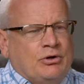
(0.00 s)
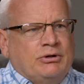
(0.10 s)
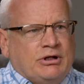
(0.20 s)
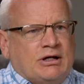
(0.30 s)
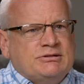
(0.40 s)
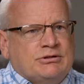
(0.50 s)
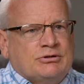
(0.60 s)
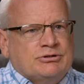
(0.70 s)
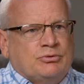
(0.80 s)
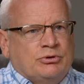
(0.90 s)
knowing God
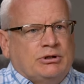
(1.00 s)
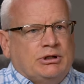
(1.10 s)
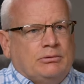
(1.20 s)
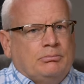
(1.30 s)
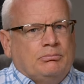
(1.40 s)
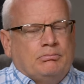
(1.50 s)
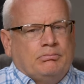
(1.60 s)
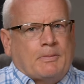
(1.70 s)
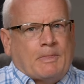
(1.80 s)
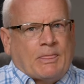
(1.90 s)
series, really
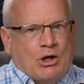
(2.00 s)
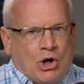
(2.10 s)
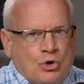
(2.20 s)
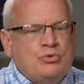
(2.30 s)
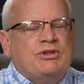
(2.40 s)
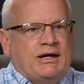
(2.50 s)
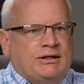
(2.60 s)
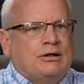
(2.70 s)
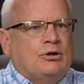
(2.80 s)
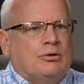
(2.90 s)
honed that
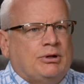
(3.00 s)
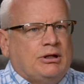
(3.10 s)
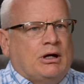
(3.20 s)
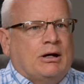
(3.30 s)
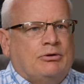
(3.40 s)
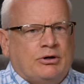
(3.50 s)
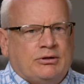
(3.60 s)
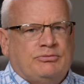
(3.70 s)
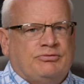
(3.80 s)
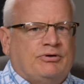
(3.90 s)
in on me. Mm-hmm. I had already
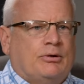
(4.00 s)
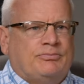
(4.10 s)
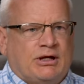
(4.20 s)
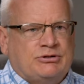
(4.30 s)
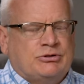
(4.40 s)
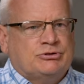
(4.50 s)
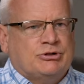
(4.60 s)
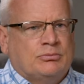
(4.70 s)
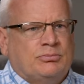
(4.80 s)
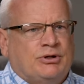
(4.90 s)
developed that to a
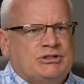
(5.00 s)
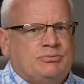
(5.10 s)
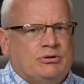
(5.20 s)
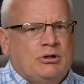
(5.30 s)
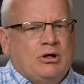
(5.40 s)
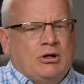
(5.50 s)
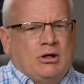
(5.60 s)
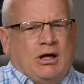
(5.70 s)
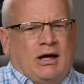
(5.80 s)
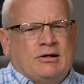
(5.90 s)
certain place, but
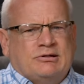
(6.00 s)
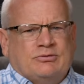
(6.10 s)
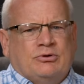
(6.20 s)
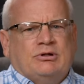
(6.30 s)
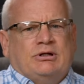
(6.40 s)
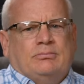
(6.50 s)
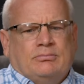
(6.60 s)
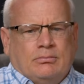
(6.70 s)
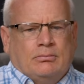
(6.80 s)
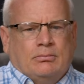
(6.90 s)
how to really,
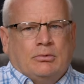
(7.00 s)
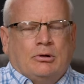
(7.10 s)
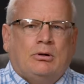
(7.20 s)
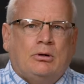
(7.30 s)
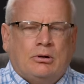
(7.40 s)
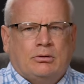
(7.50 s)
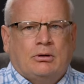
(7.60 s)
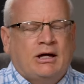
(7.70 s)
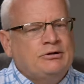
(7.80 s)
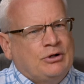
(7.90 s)

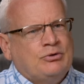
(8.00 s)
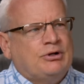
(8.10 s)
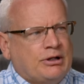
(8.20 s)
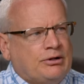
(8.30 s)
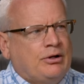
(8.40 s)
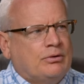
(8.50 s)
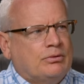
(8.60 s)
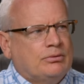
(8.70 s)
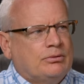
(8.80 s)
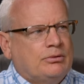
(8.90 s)
I know that I know,
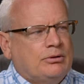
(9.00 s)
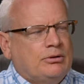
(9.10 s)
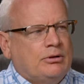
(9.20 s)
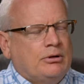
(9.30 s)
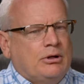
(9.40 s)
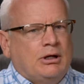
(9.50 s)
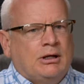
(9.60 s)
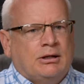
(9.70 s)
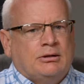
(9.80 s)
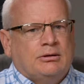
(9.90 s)
mm-hmm.
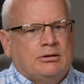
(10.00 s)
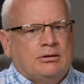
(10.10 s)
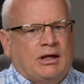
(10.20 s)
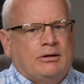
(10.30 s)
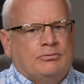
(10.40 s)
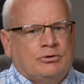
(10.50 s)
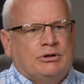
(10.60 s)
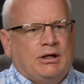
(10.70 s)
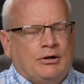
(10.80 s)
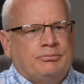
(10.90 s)
and that
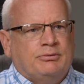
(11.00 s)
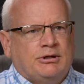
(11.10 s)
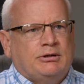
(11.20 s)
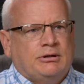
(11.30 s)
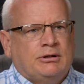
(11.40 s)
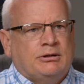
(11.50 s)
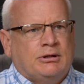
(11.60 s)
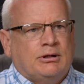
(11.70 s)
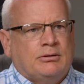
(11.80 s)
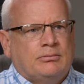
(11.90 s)
really helped me in
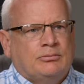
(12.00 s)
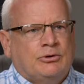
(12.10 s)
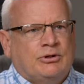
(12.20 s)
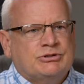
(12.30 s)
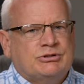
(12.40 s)
uh, doing this.